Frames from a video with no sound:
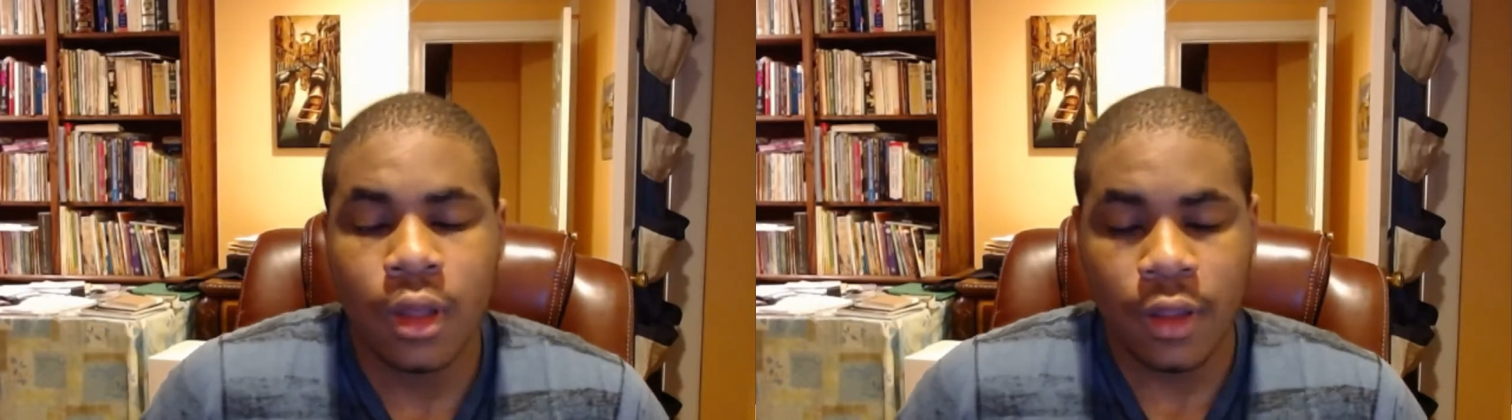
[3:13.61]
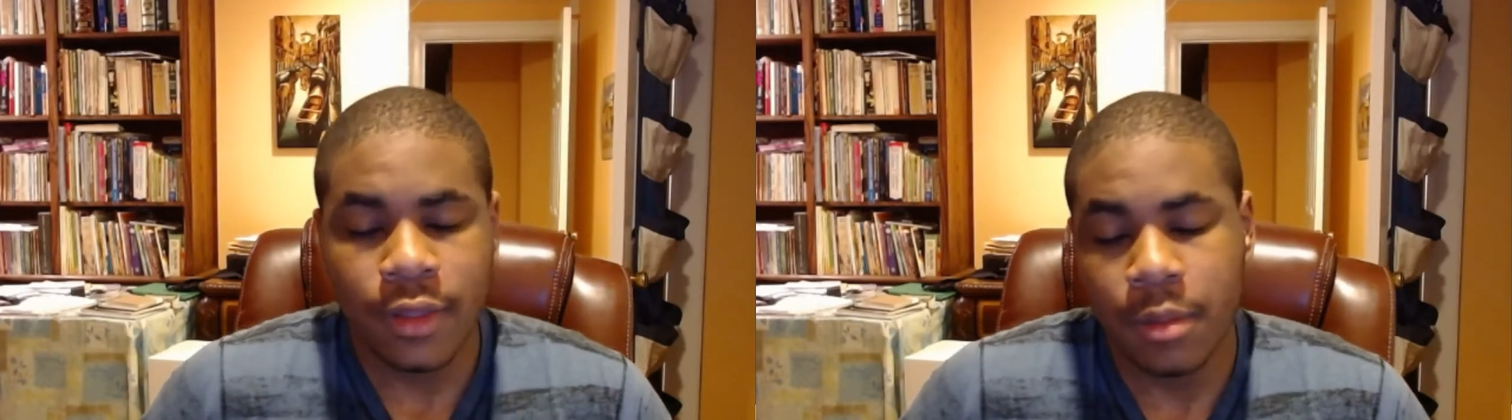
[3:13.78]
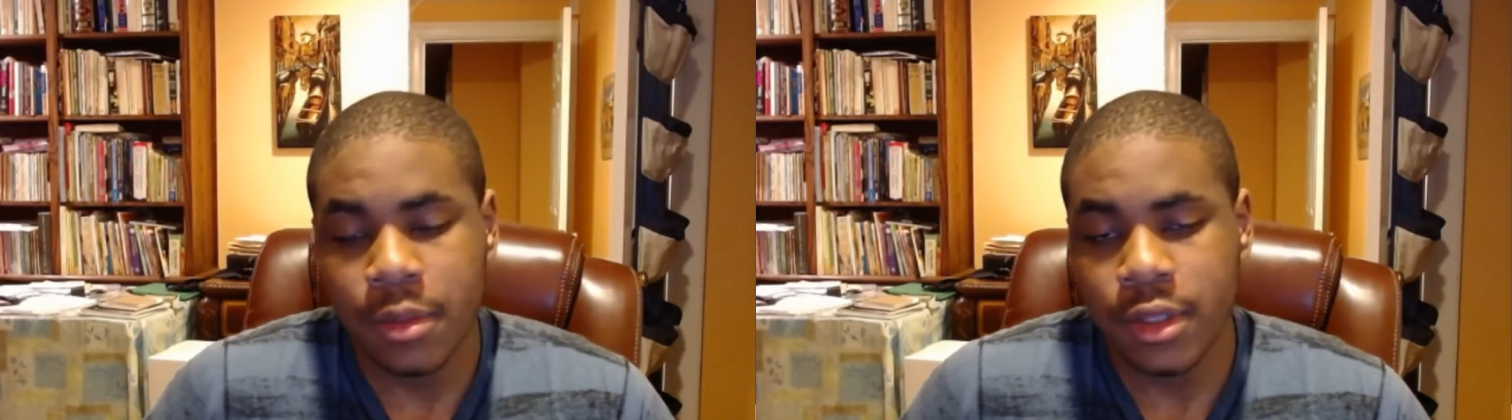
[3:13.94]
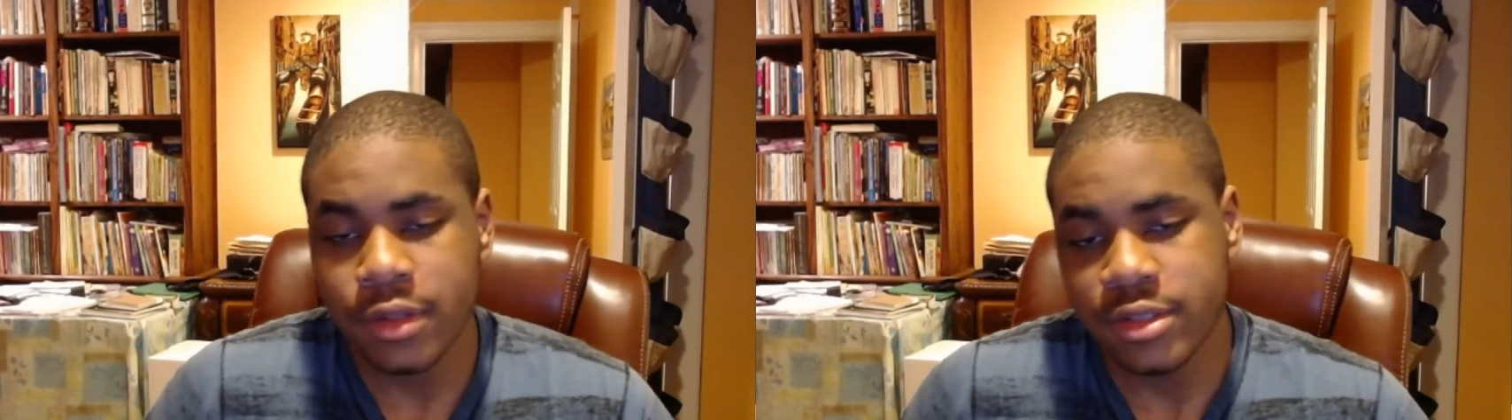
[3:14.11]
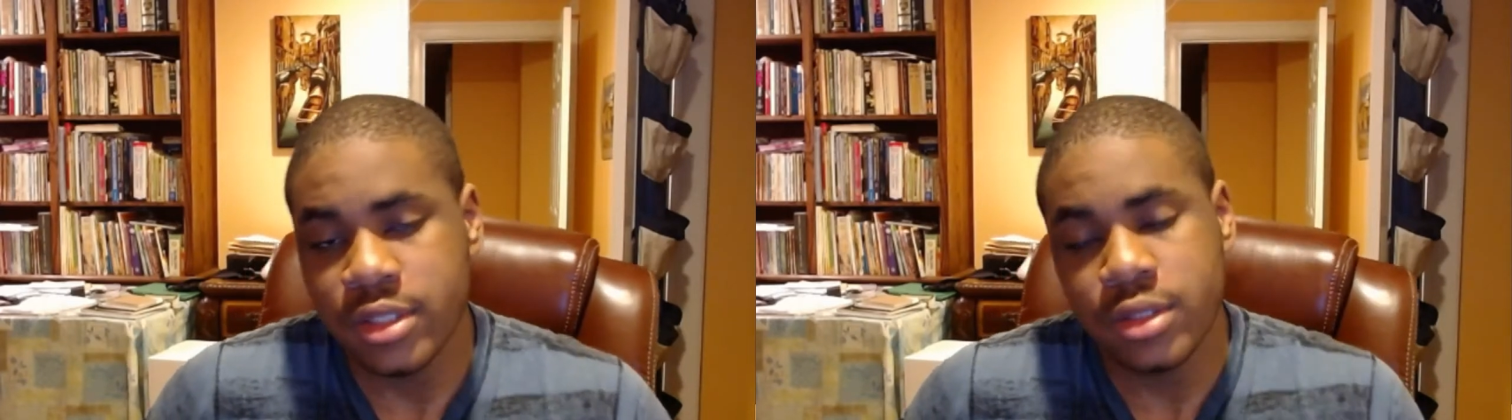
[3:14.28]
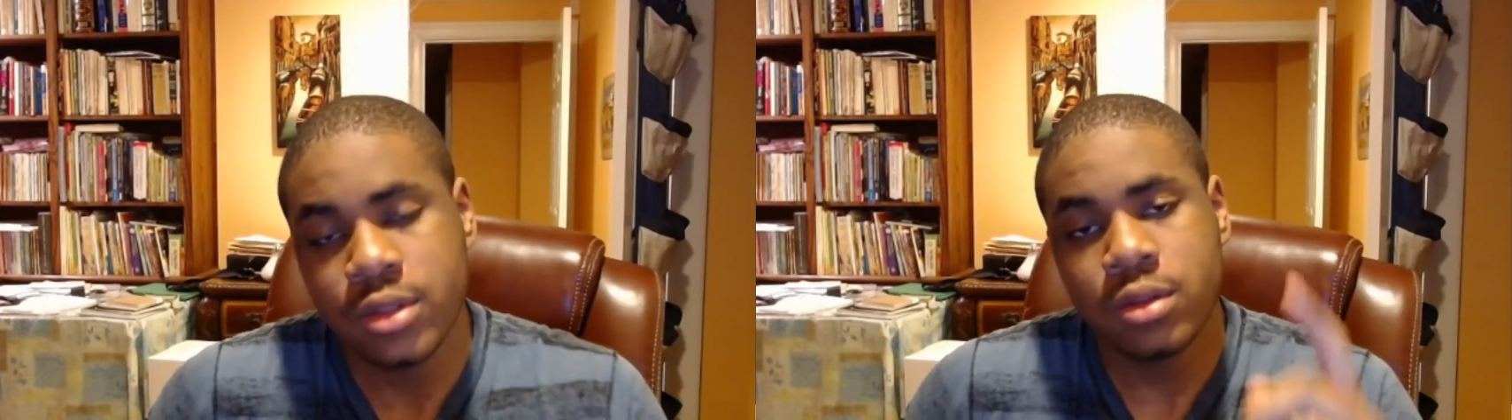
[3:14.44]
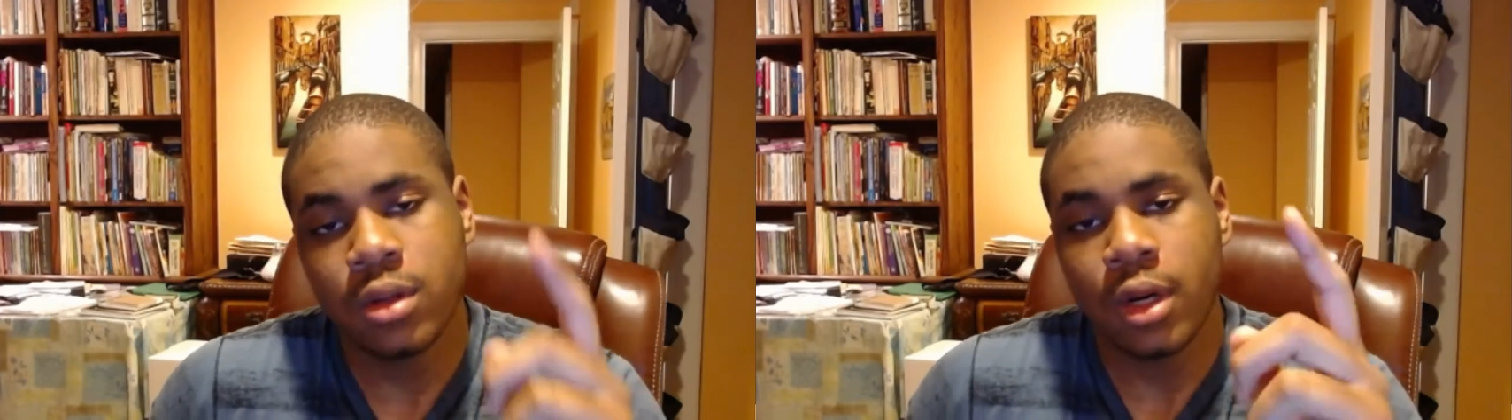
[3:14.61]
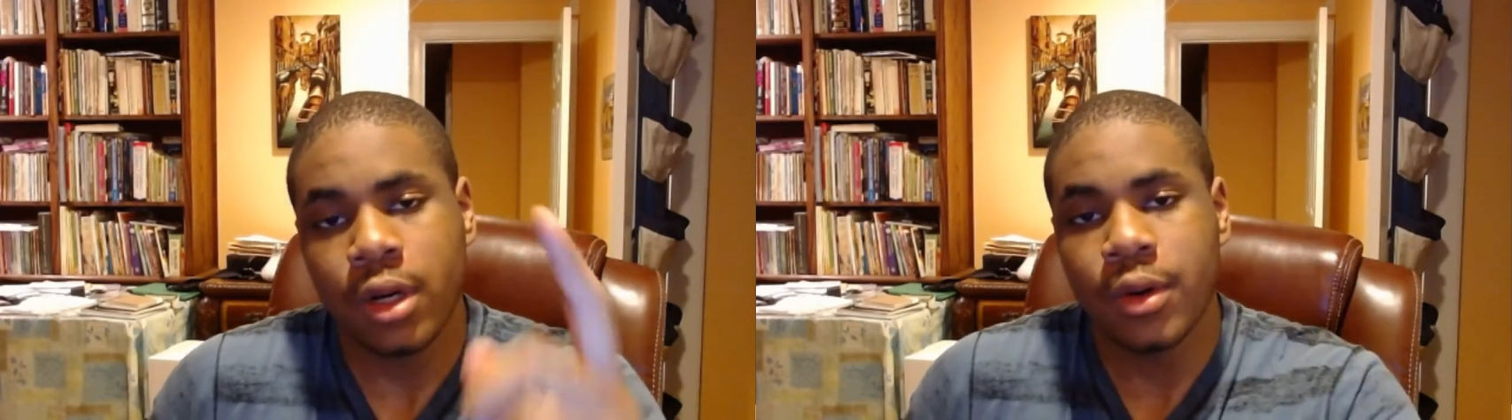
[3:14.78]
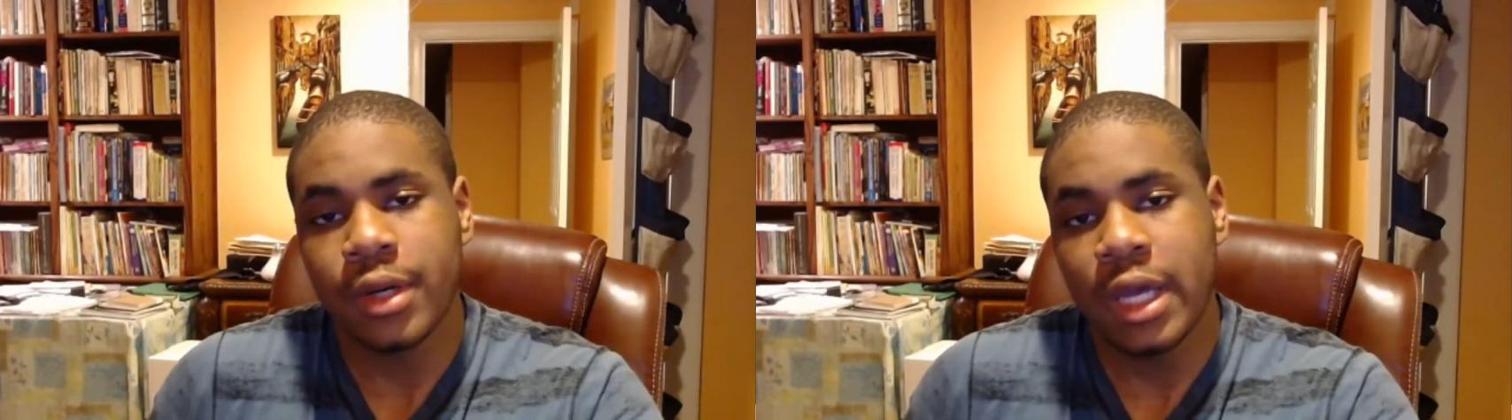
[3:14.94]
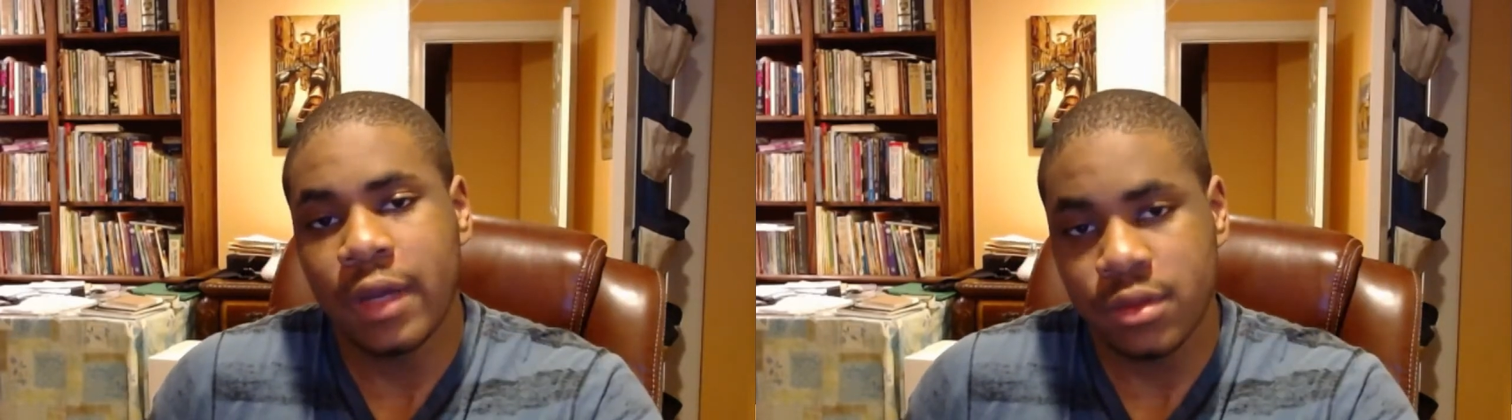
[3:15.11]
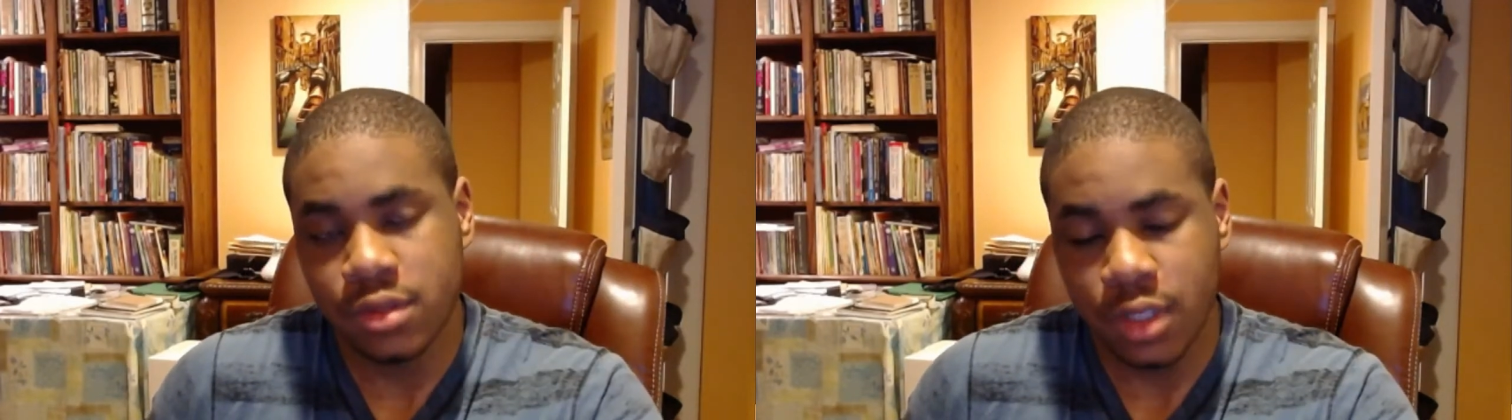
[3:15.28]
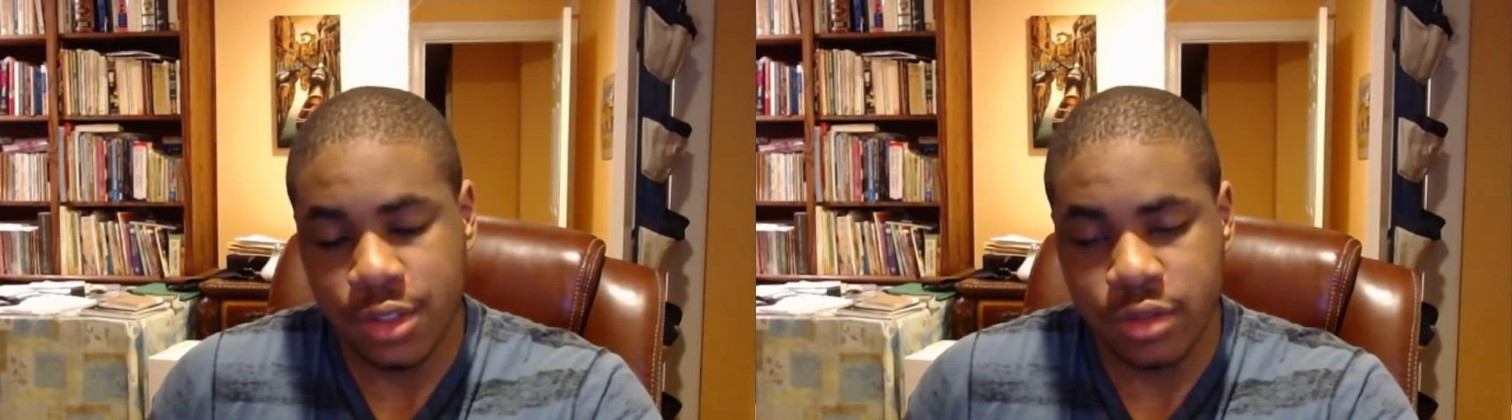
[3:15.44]
That means you are going to have to
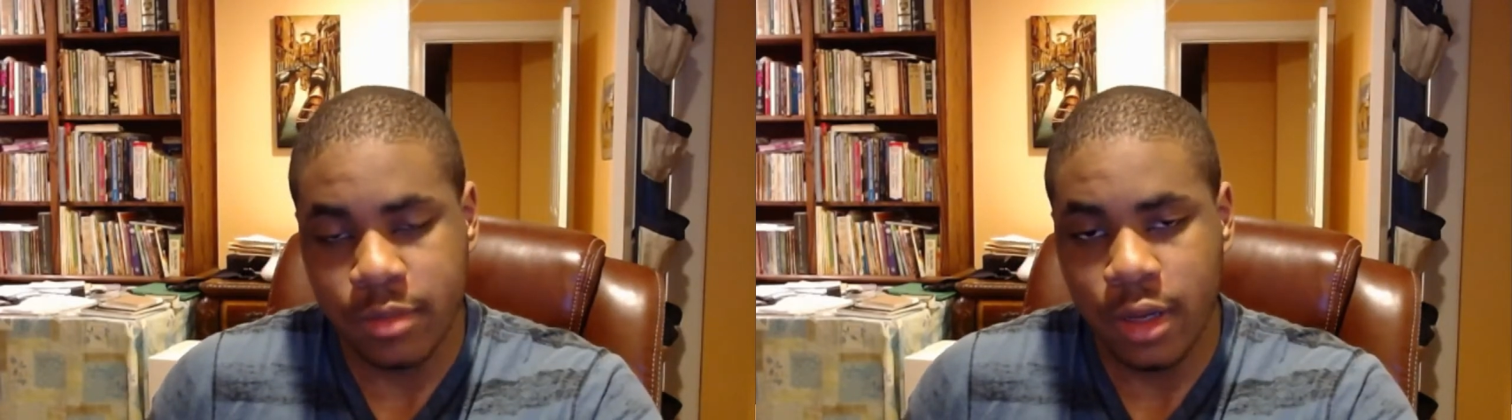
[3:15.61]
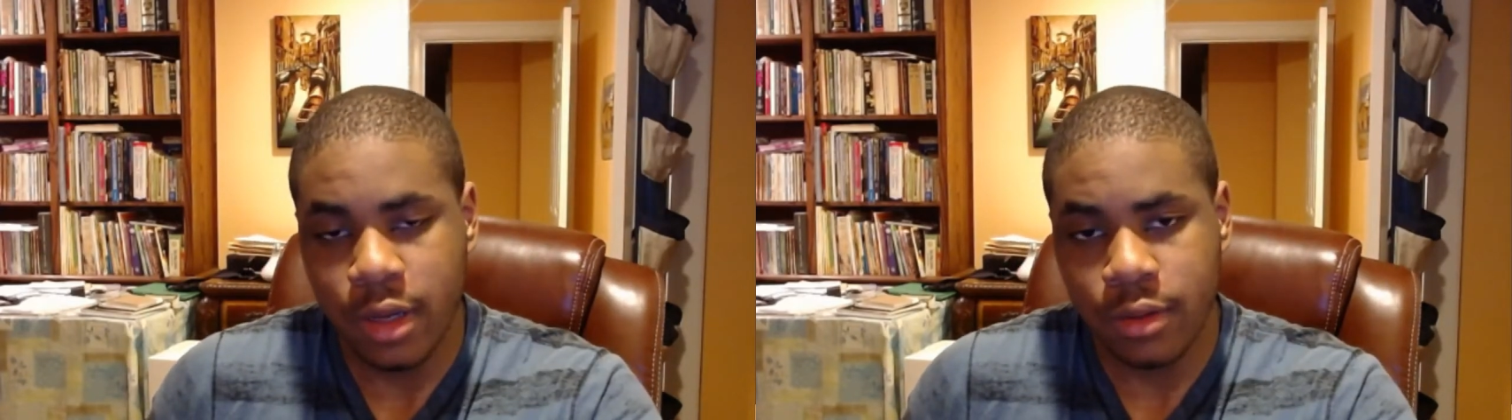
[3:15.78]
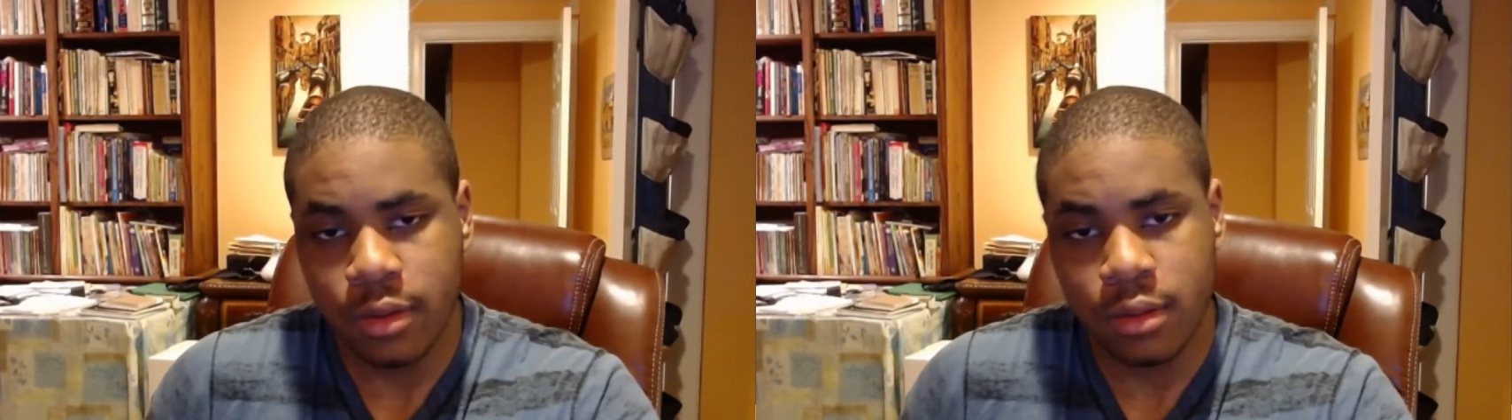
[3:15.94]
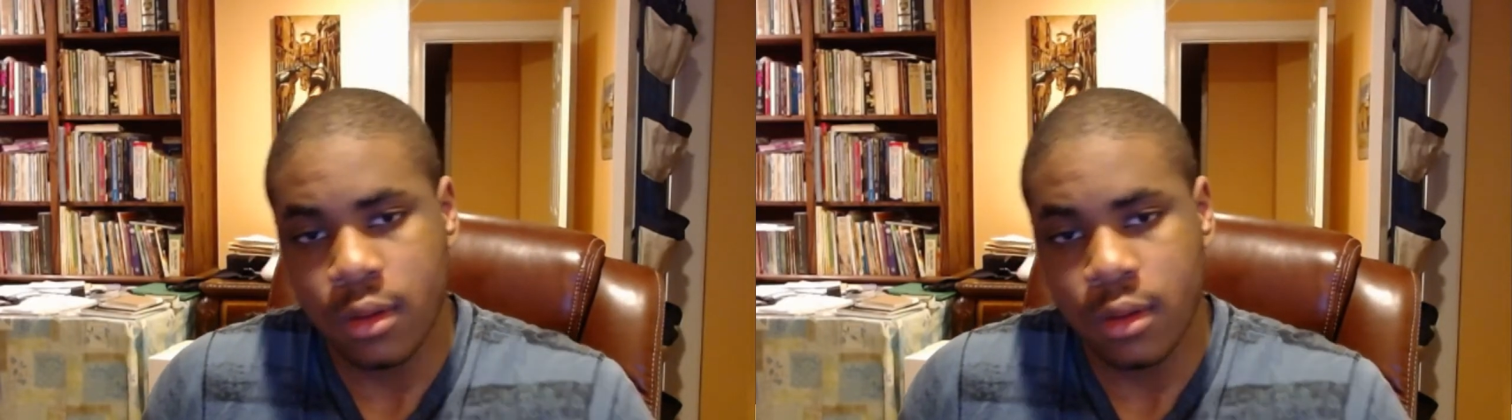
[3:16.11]
shut your mouth,